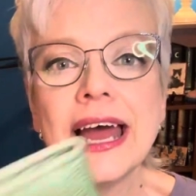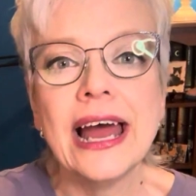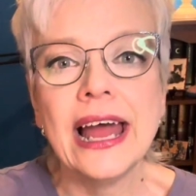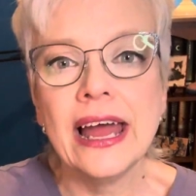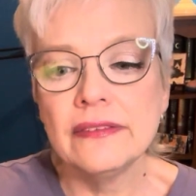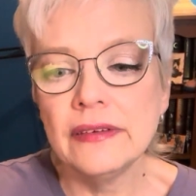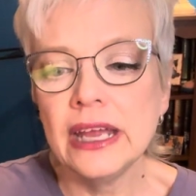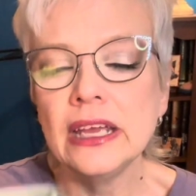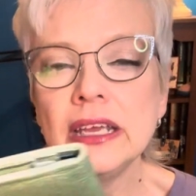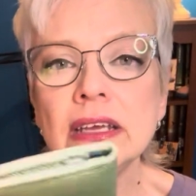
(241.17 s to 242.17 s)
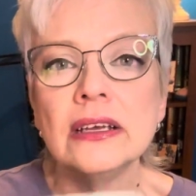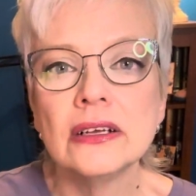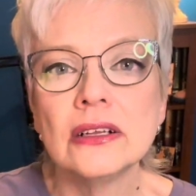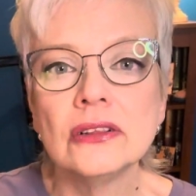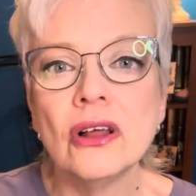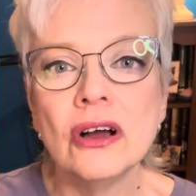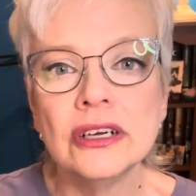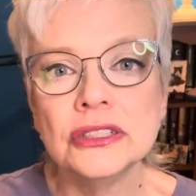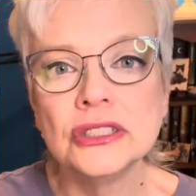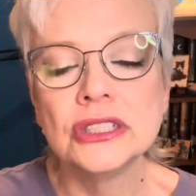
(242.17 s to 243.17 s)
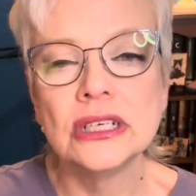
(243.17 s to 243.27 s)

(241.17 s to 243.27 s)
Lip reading: I have a large